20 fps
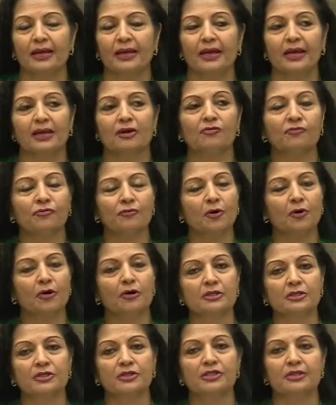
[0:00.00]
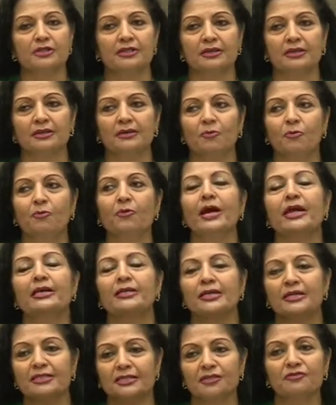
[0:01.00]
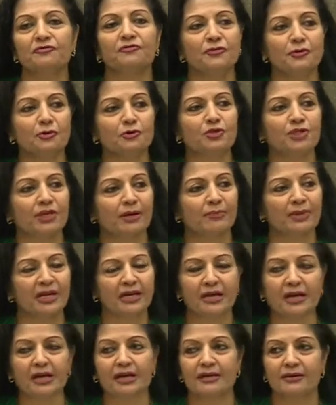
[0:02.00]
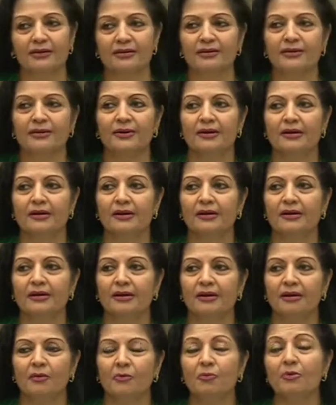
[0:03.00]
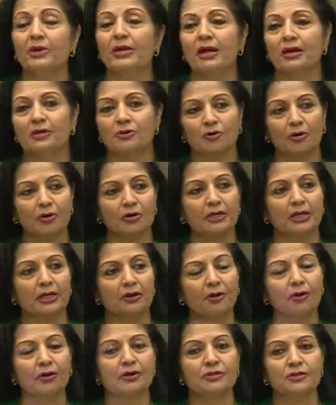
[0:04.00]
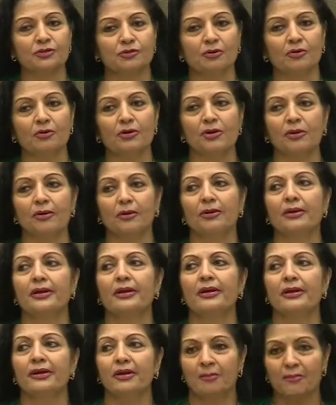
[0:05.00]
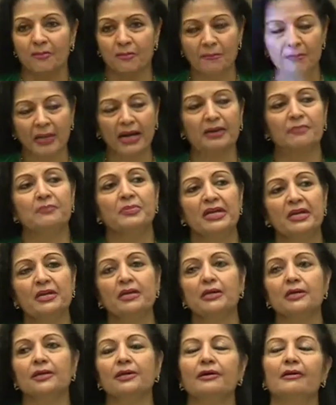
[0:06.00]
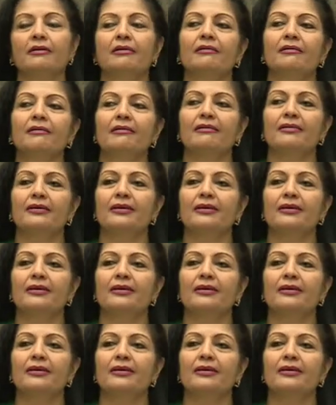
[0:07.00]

And of course, where does the future begin? We are talking also by being here